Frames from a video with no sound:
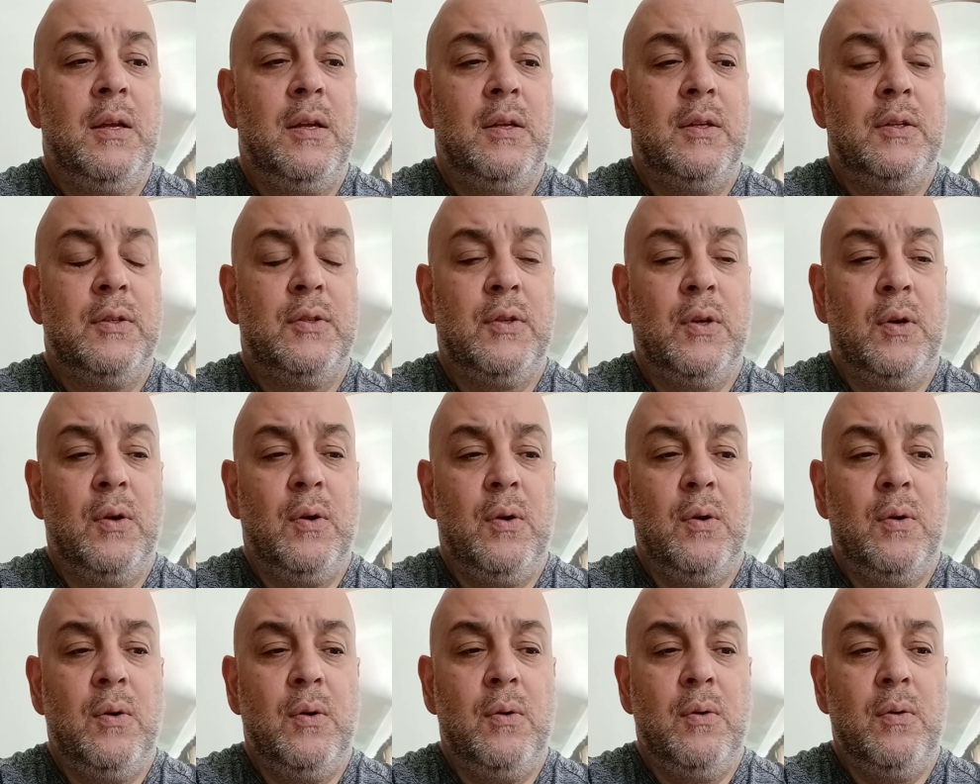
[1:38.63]

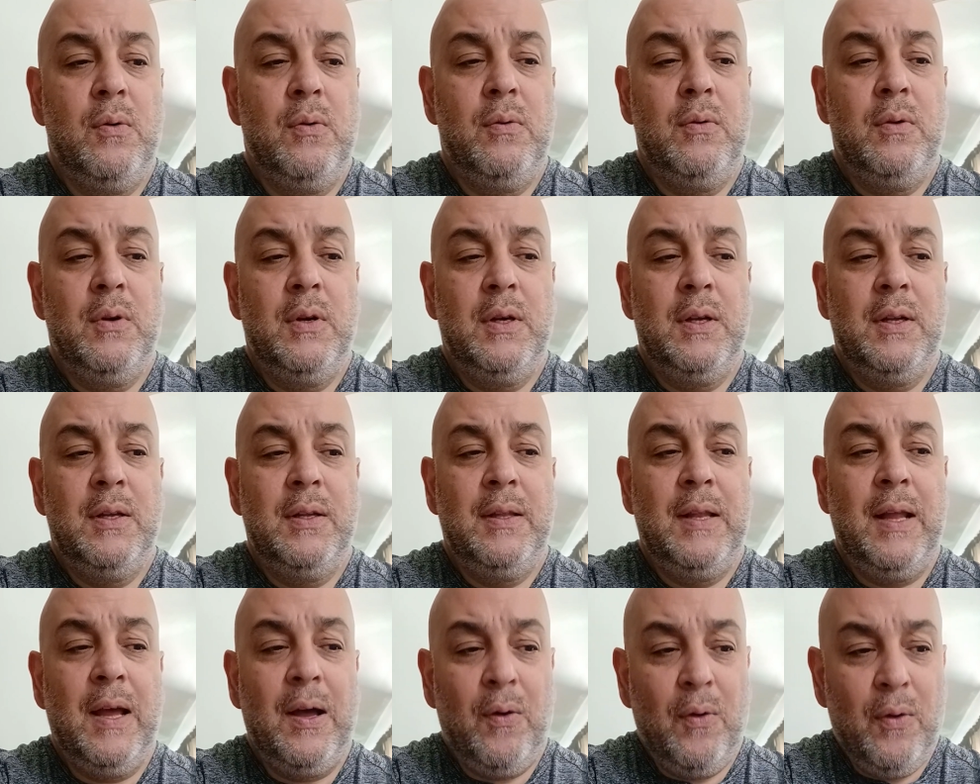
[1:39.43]
So
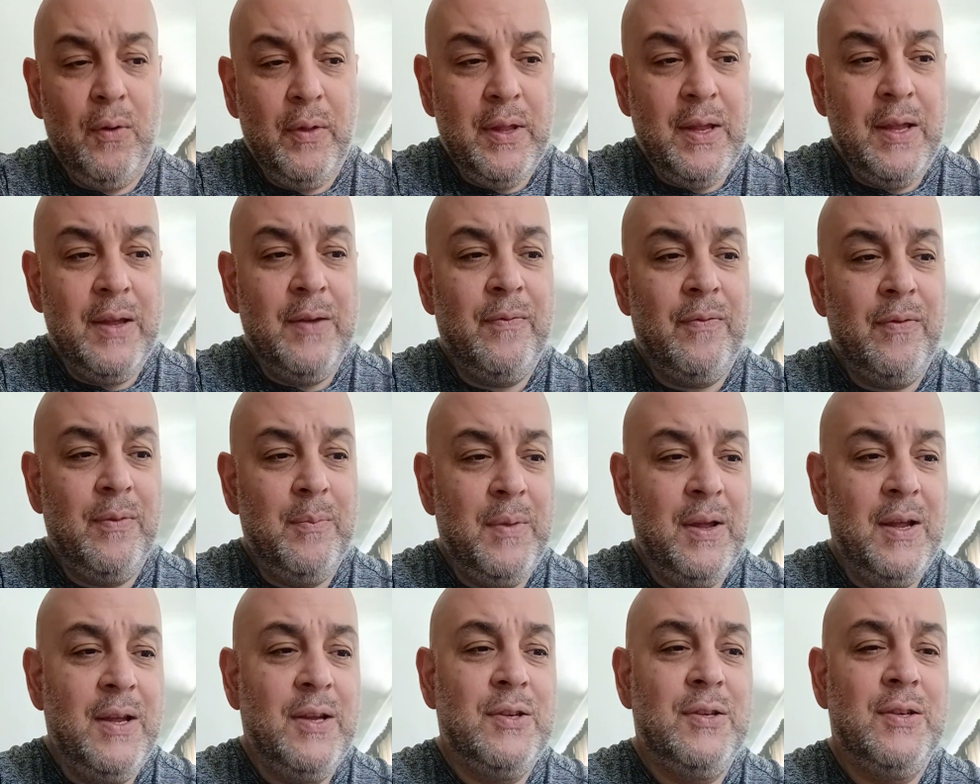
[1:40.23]
now all the
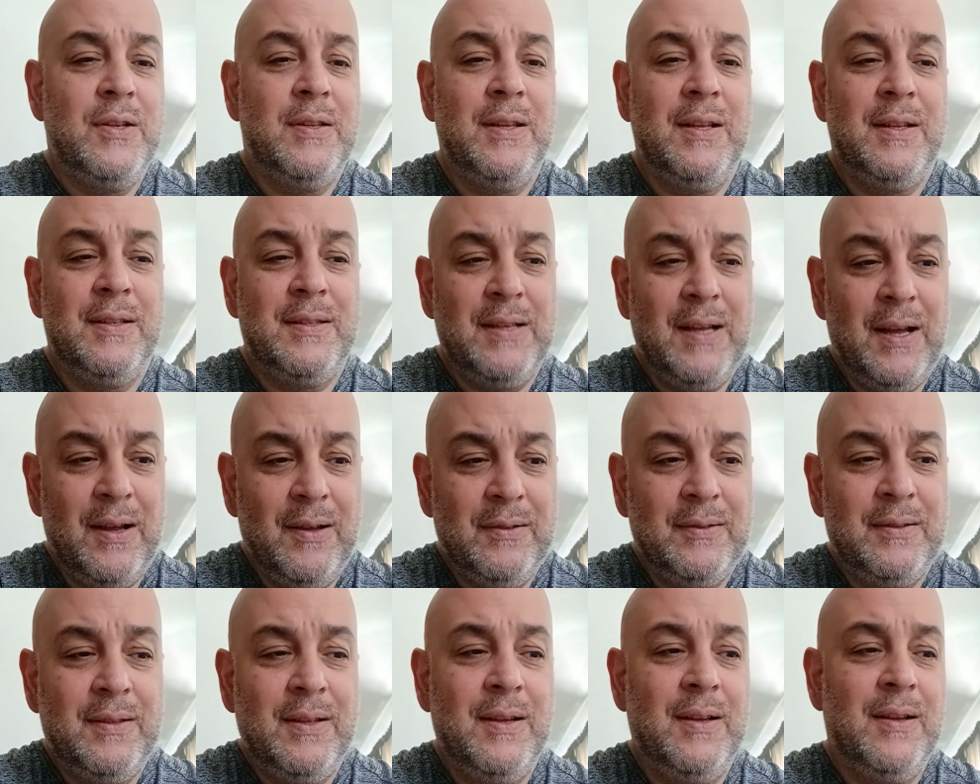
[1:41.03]
information that's
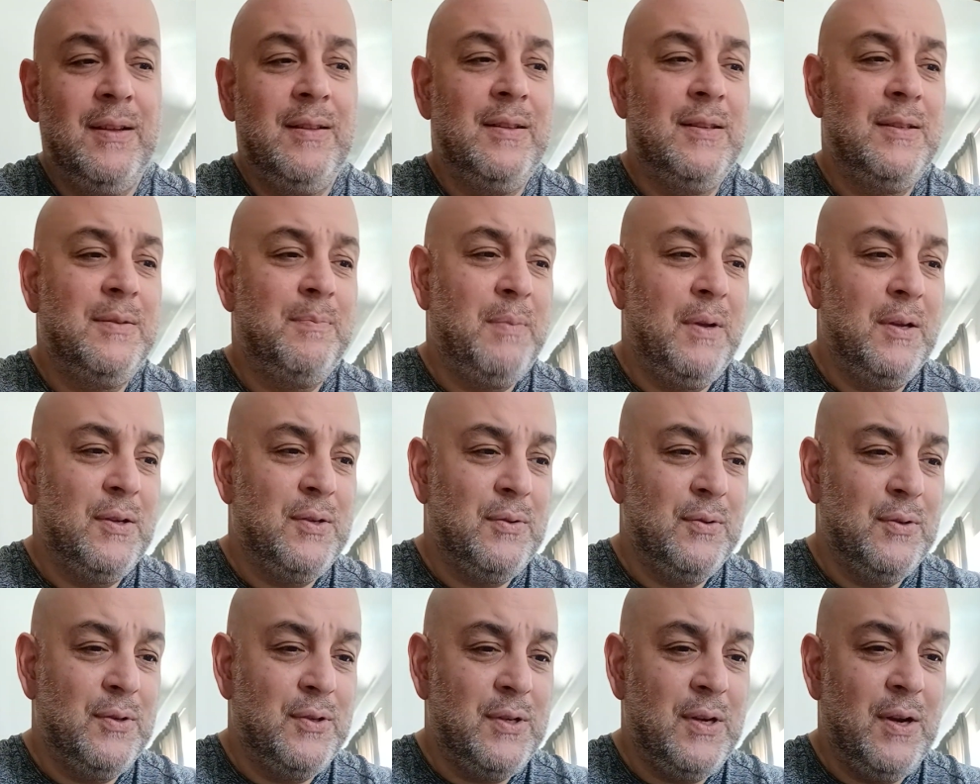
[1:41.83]
out there, the
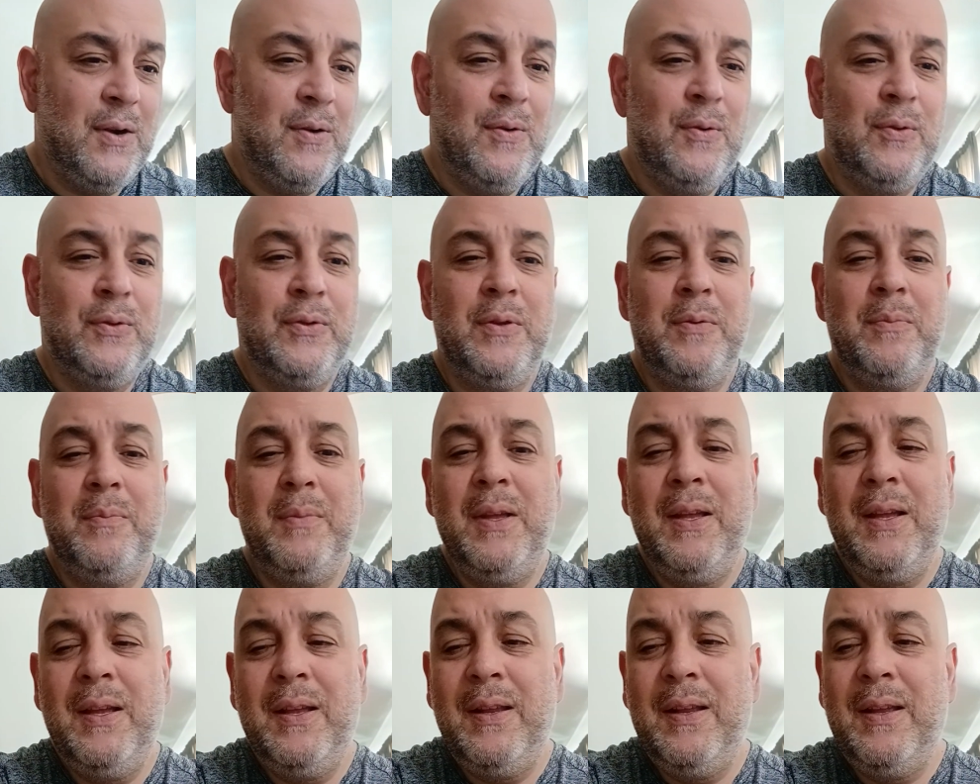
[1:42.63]
special shareholder
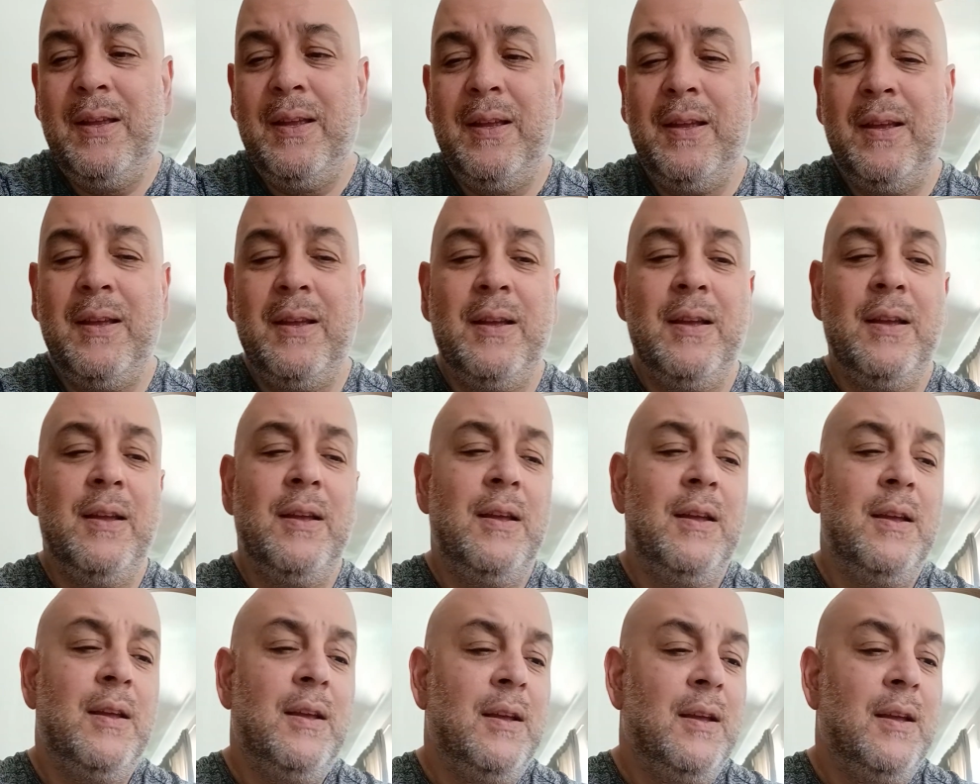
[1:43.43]
meeting,